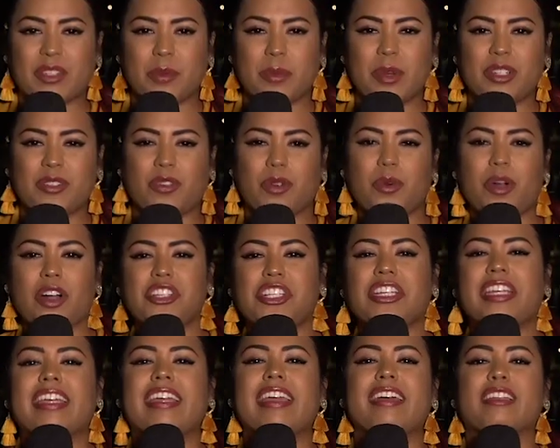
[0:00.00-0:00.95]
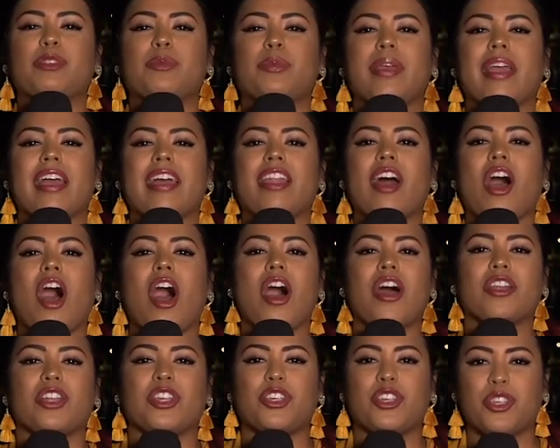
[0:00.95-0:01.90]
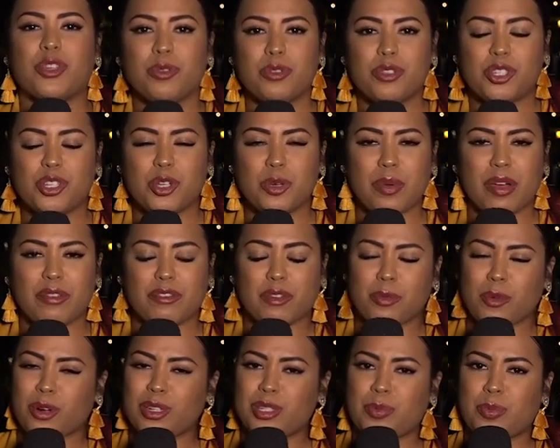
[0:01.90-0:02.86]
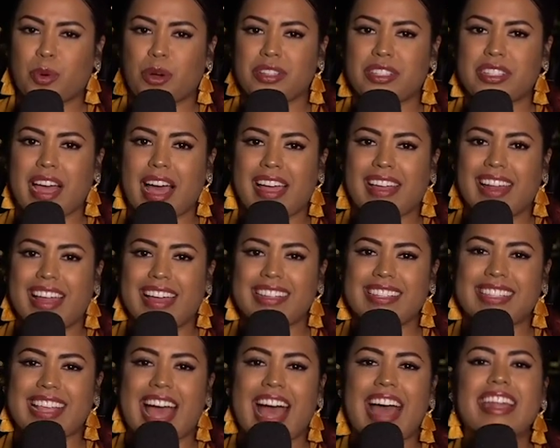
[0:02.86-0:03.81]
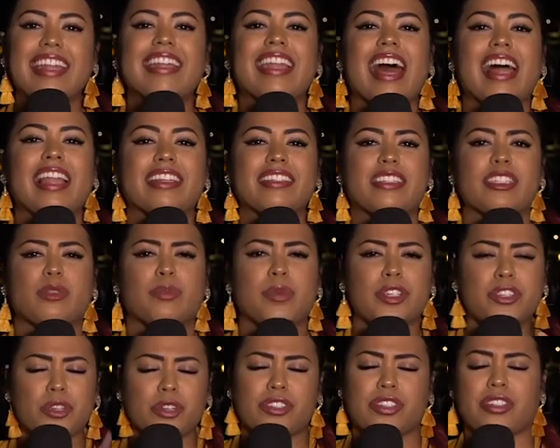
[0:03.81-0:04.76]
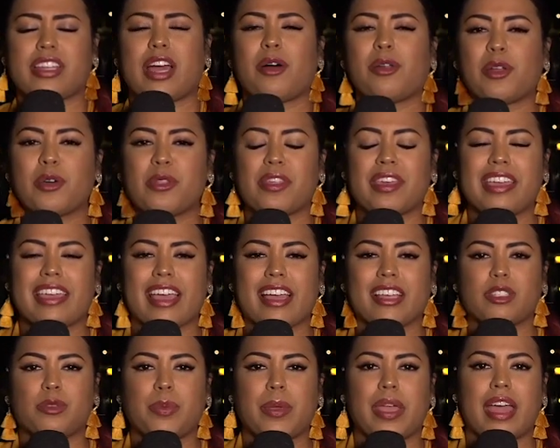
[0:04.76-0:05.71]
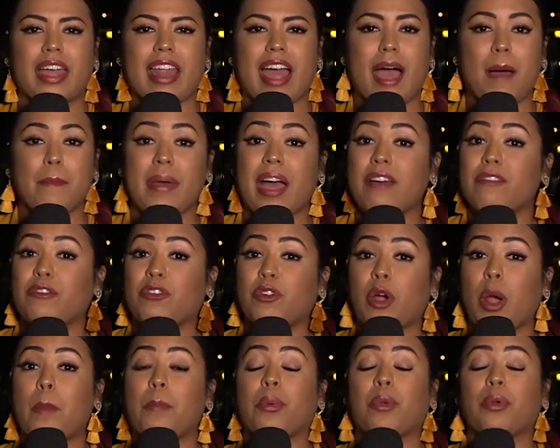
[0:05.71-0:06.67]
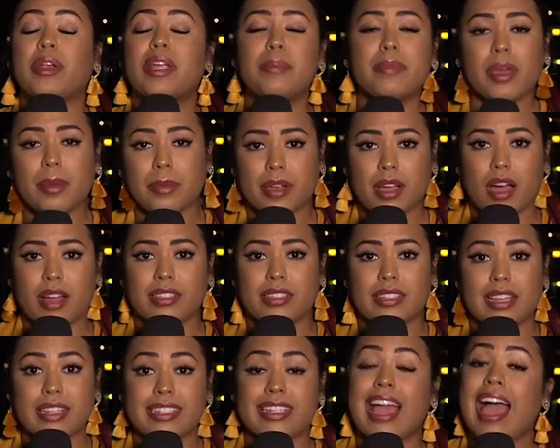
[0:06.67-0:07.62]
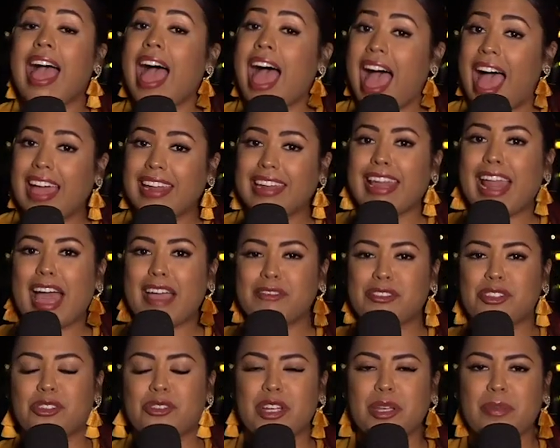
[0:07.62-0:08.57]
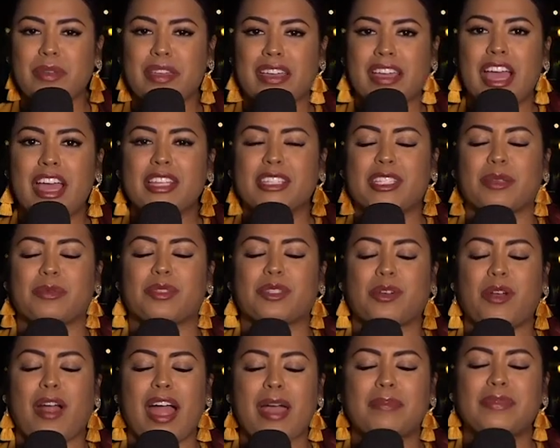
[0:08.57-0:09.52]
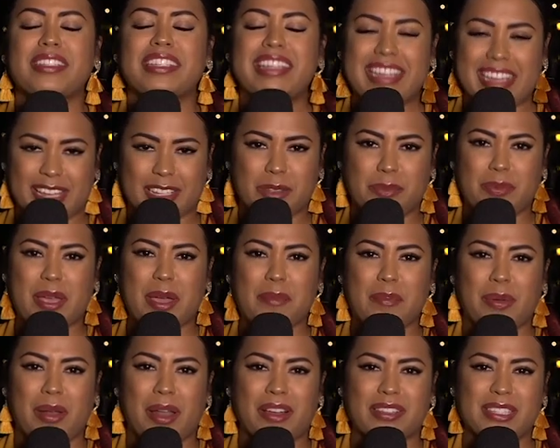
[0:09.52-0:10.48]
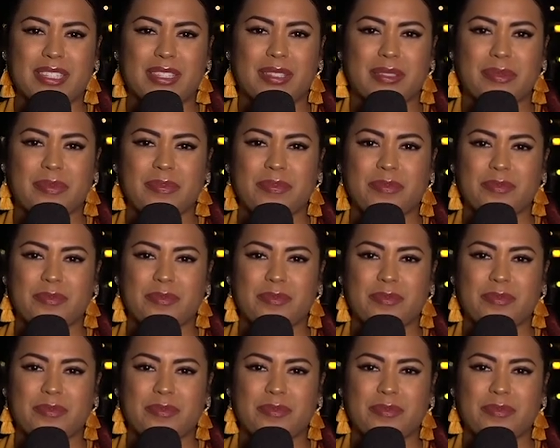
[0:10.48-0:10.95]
so much for watching ESPN on YouTube. And for more sports highlights and analysis, be sure to download the ESPN app. And for premium content and live streaming, subscribe to ESPN Plus.